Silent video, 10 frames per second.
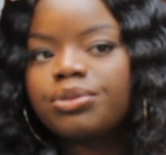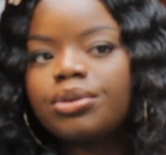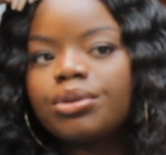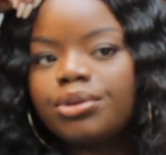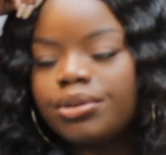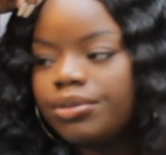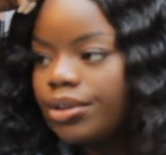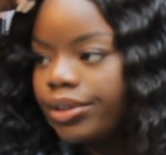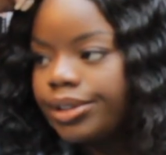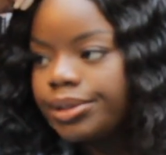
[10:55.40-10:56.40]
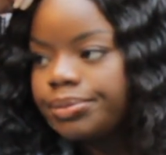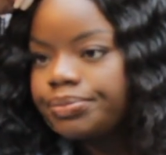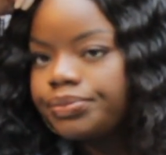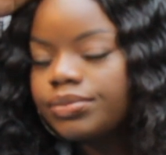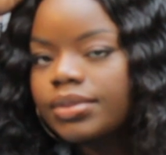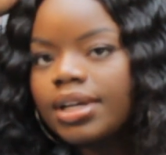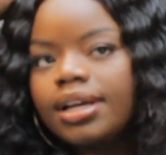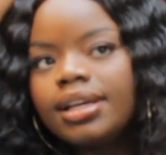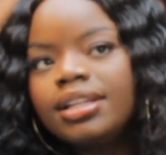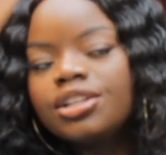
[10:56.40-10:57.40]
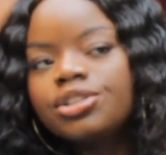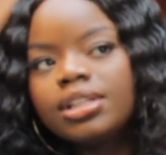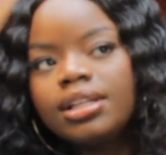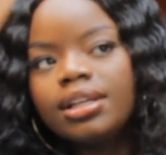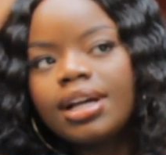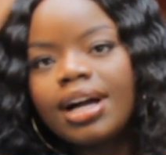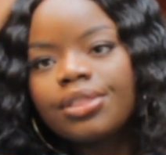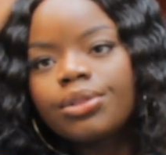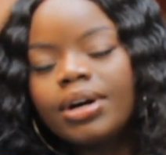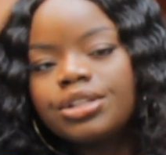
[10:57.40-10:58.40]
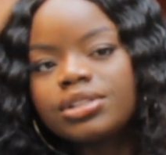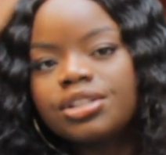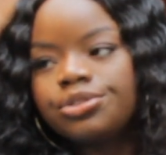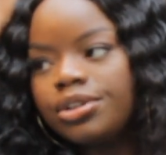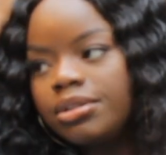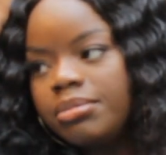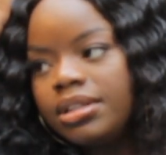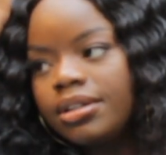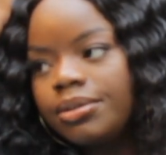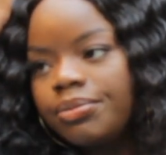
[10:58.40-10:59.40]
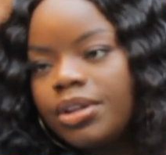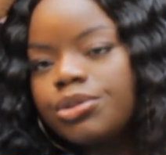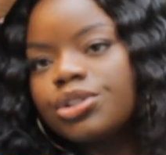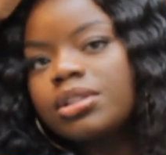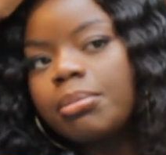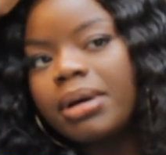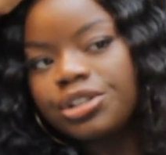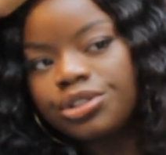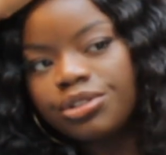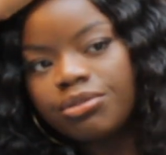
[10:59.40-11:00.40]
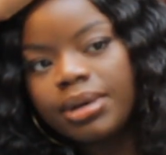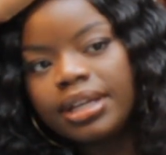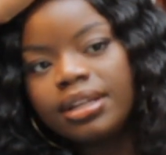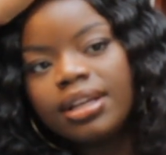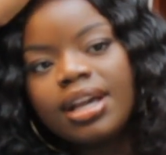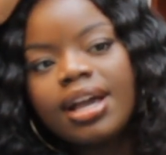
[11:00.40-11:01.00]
for the glory of God. Mm initially I thought I just enjoyed media. It was just a passion of mine,